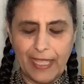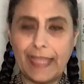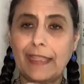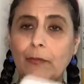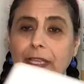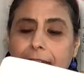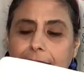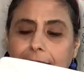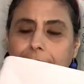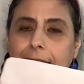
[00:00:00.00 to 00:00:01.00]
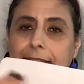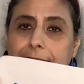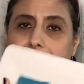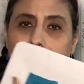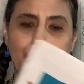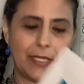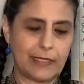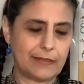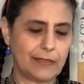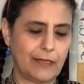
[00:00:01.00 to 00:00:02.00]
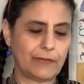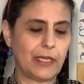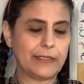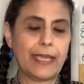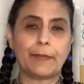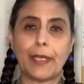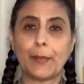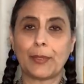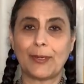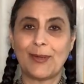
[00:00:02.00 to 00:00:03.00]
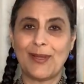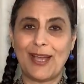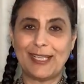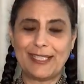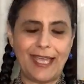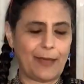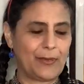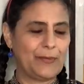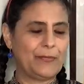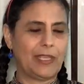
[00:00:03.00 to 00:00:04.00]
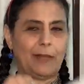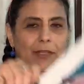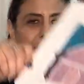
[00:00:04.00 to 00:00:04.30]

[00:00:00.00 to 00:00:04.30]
And then we added a second piece of contact paper on top. I'm going